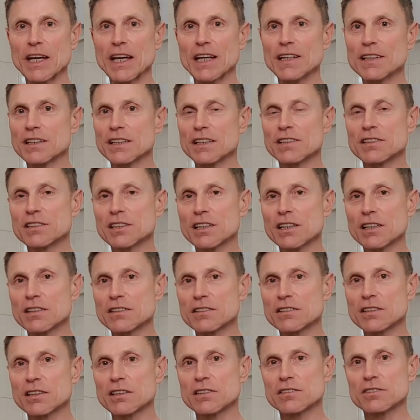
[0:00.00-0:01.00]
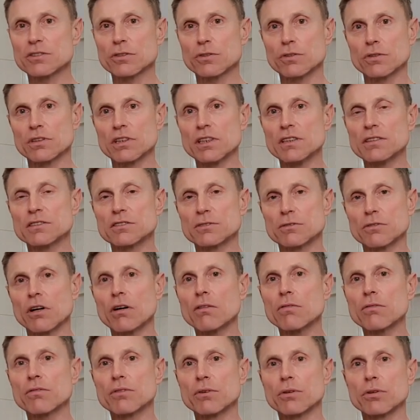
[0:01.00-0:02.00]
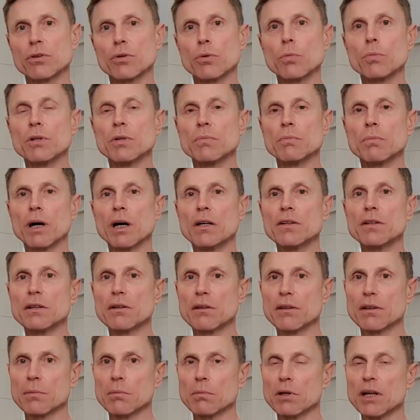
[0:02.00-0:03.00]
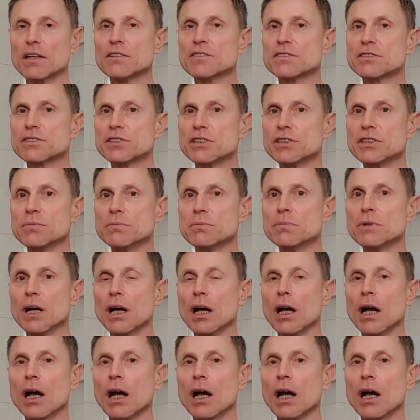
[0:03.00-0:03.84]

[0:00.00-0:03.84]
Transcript: NK cells circulate throughout the human body in the bloodstream